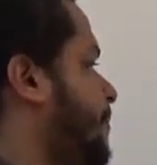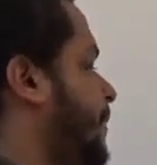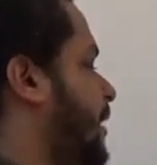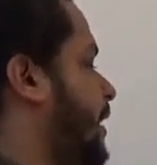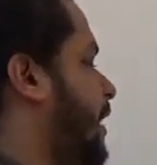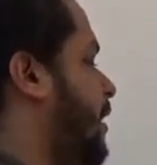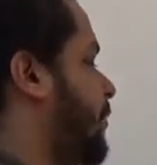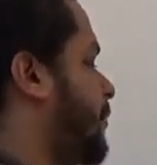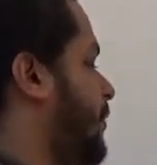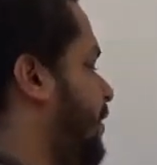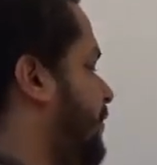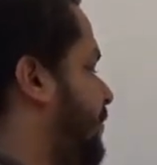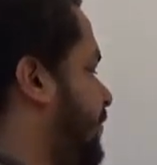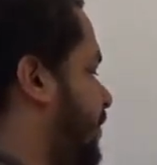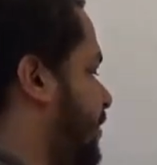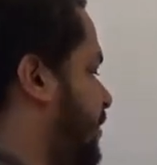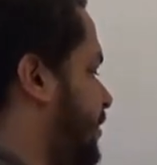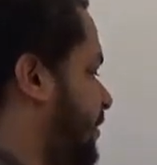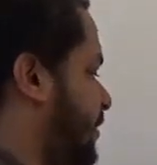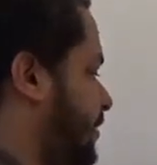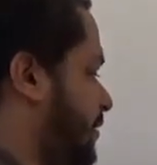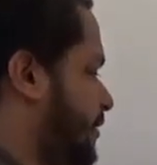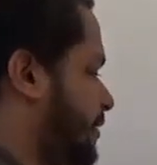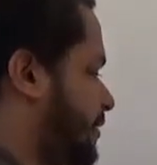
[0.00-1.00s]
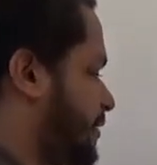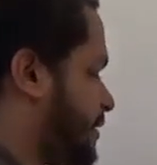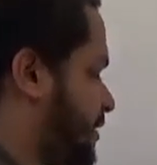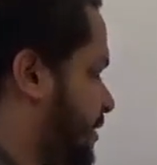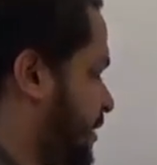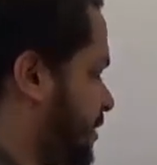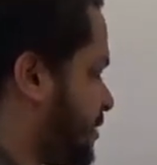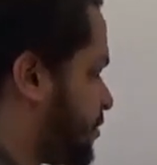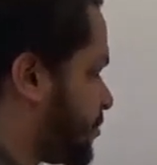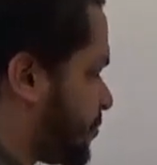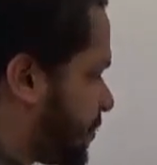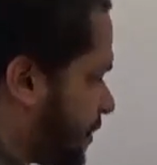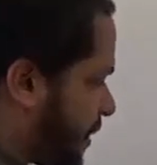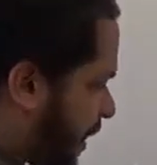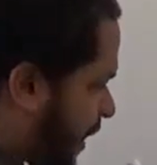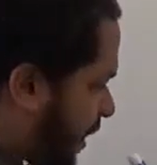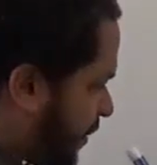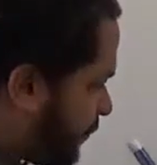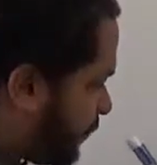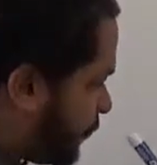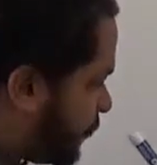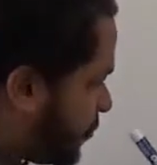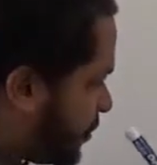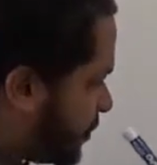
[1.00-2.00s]
However, since we
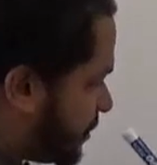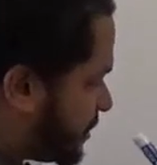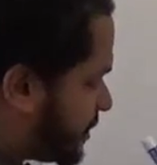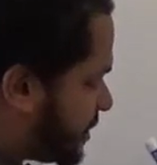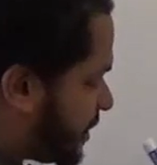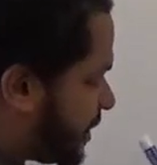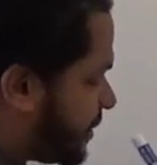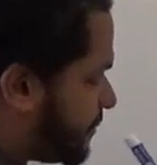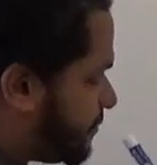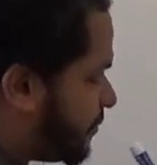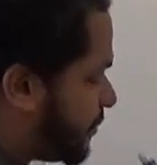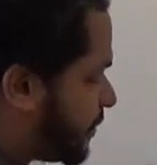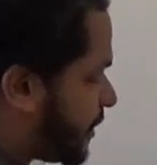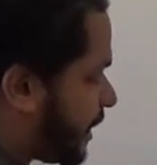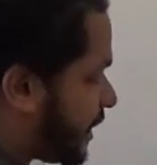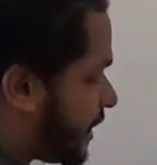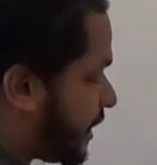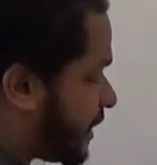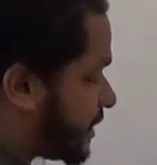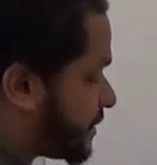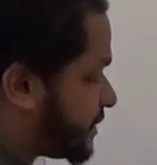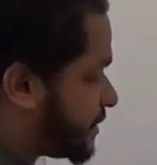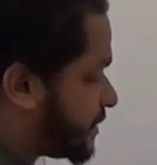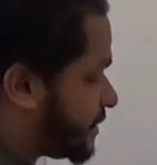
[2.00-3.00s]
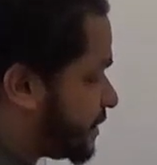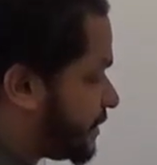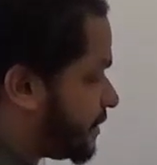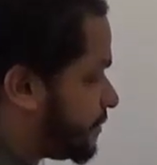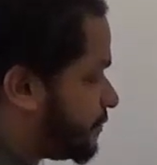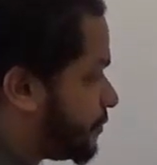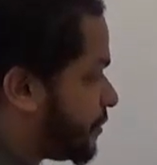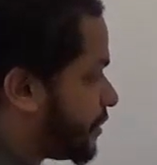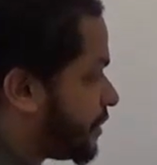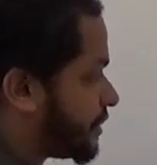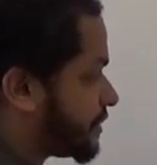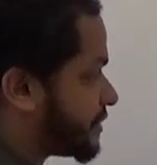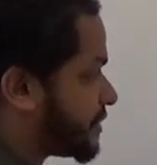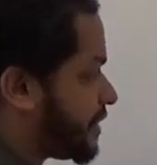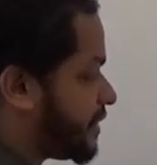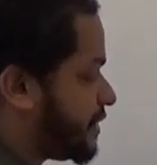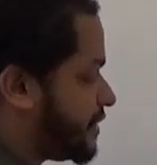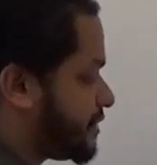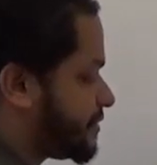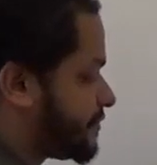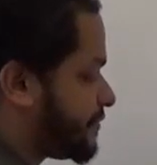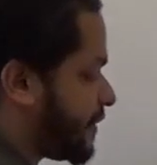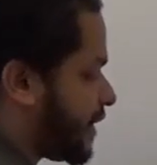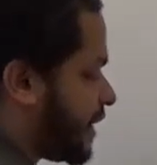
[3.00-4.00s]
have one table that actually works and
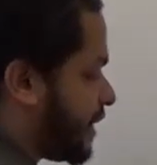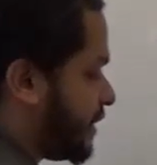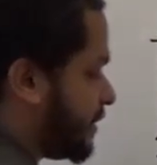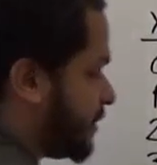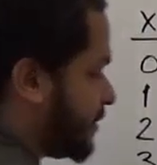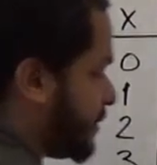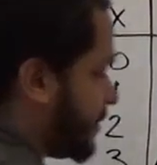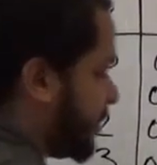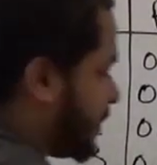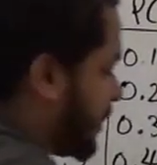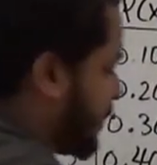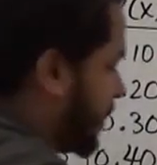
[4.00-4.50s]
is valid,